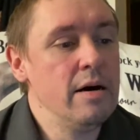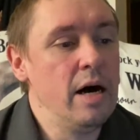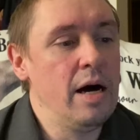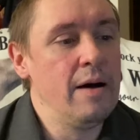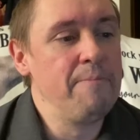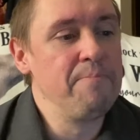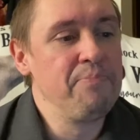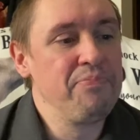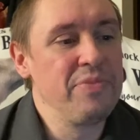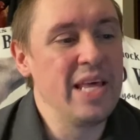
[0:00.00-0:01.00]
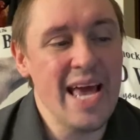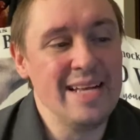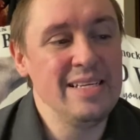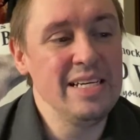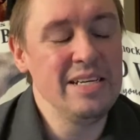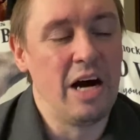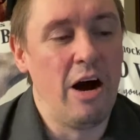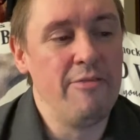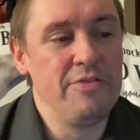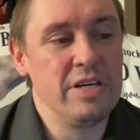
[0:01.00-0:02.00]
The ending
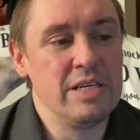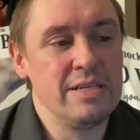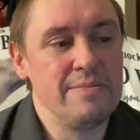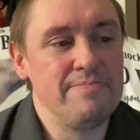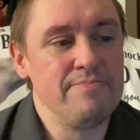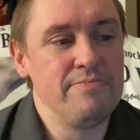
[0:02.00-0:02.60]
of the